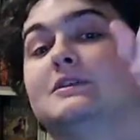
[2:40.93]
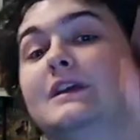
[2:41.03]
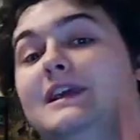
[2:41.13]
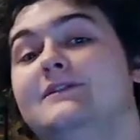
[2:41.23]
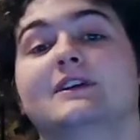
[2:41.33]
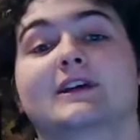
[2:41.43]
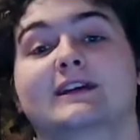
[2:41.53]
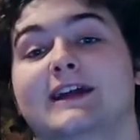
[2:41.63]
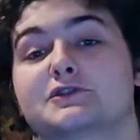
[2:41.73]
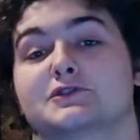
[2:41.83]
Even a
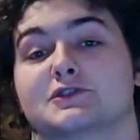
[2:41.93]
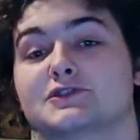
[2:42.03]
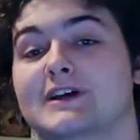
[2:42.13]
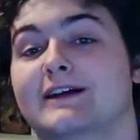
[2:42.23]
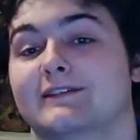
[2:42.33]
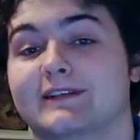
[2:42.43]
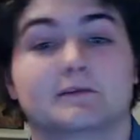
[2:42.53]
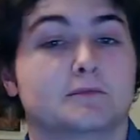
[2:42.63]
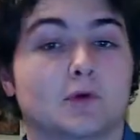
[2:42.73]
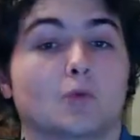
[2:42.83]
connection to
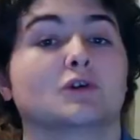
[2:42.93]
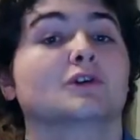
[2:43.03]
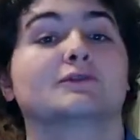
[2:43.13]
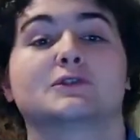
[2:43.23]
the world